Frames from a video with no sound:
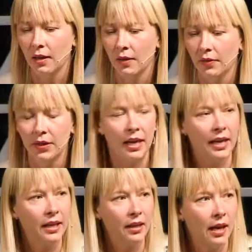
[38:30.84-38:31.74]

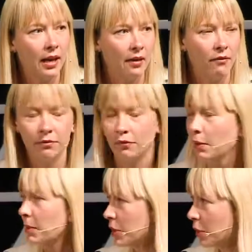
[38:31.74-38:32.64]
I
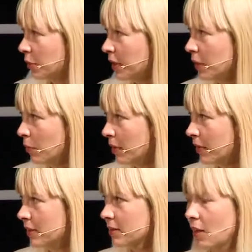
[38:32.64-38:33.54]
very much agree
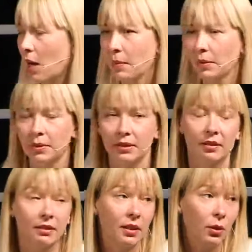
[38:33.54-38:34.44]
with this comment,
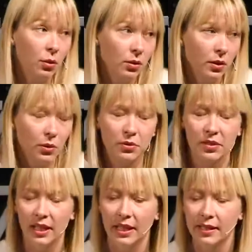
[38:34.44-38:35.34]
but the good
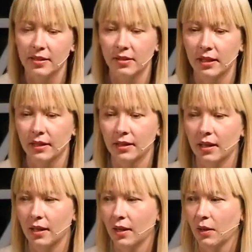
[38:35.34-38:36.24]
news is that,
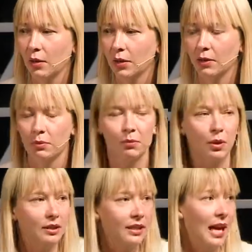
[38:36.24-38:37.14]

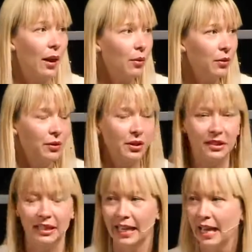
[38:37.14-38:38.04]
in our
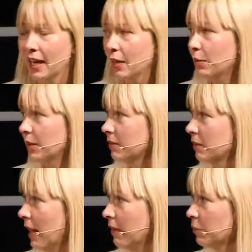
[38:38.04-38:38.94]
field in AI, we
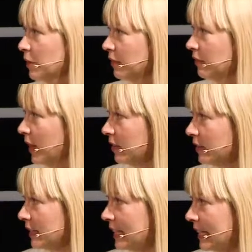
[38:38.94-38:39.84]
haven't really
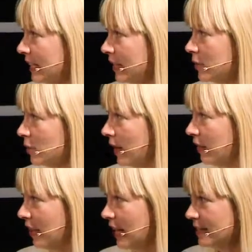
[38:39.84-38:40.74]
felt the need to
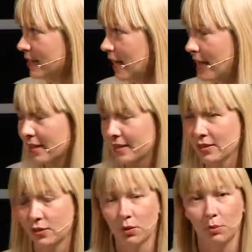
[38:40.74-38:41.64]
have
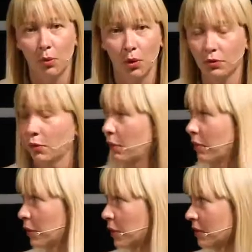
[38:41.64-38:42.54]
ethicists on board for a
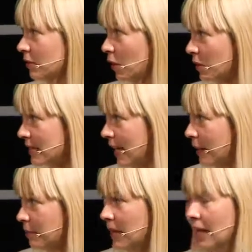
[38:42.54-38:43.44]
very long
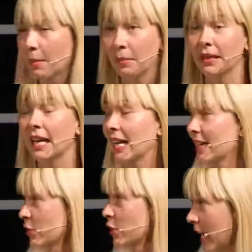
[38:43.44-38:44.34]
time, but that
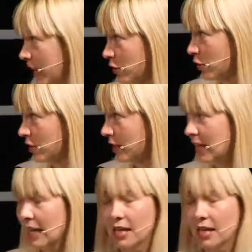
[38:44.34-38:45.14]
has changed.